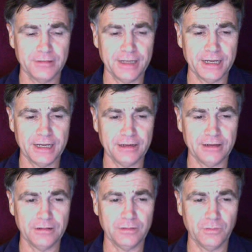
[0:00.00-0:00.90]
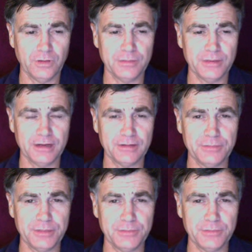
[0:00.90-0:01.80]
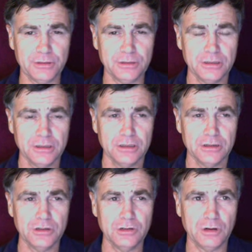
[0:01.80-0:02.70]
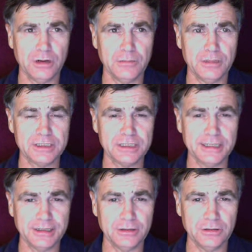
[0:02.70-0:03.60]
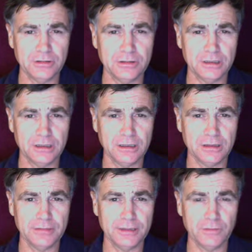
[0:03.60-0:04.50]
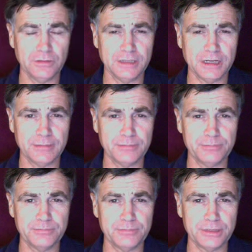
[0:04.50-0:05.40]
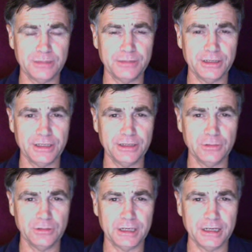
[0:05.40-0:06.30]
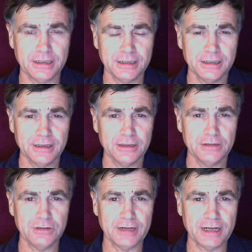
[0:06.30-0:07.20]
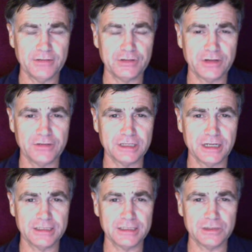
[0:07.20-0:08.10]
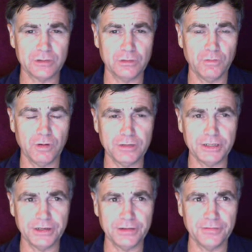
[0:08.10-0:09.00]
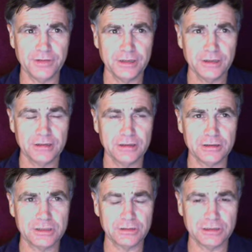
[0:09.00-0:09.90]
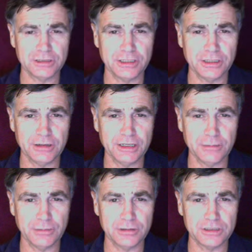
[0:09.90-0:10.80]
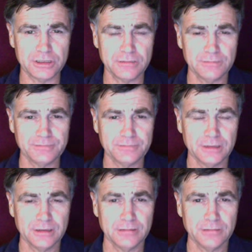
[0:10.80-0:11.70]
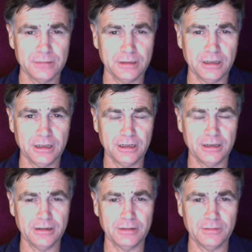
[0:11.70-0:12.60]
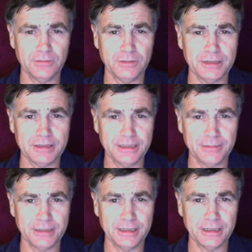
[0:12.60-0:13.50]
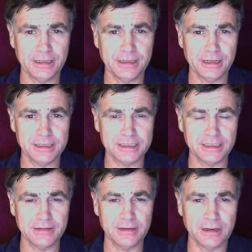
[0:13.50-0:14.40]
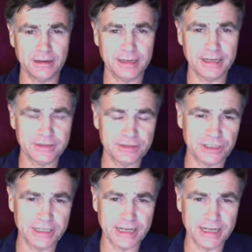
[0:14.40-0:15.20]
that what about the people who are mentally ill that will not come in, who don't have a driver's license or won't give their social security numbers? What about them? And I said, I actually